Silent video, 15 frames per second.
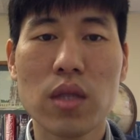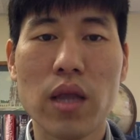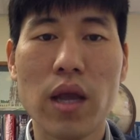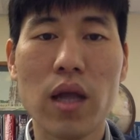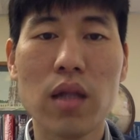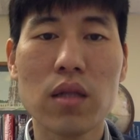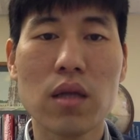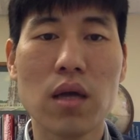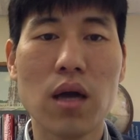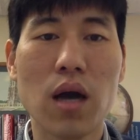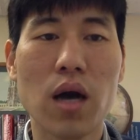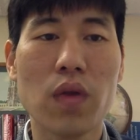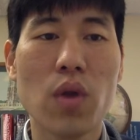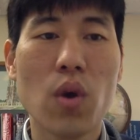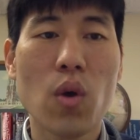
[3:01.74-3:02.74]
tell
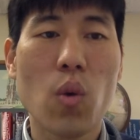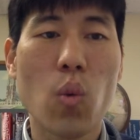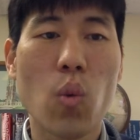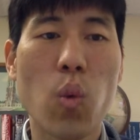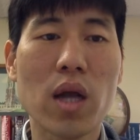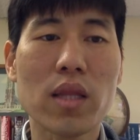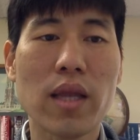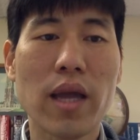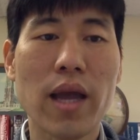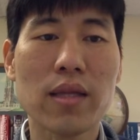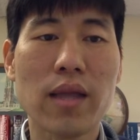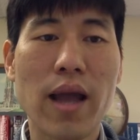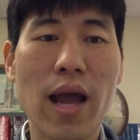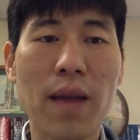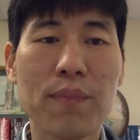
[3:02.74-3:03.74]
God what had
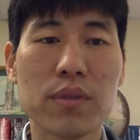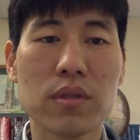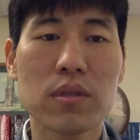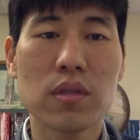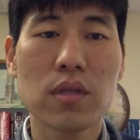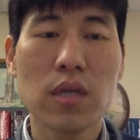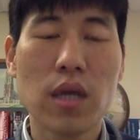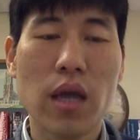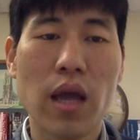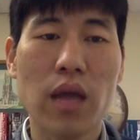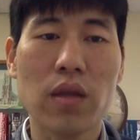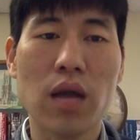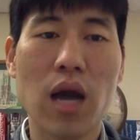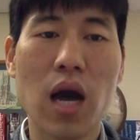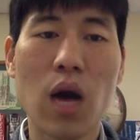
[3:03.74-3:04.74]
happened
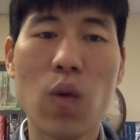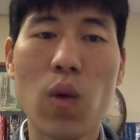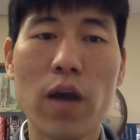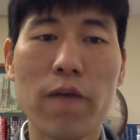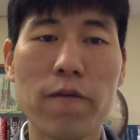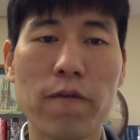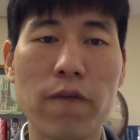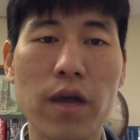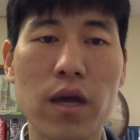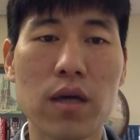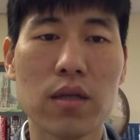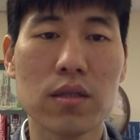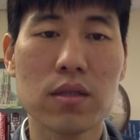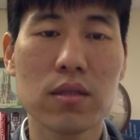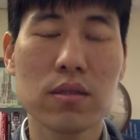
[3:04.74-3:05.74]
and how I
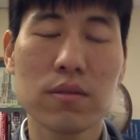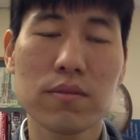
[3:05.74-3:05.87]
felt.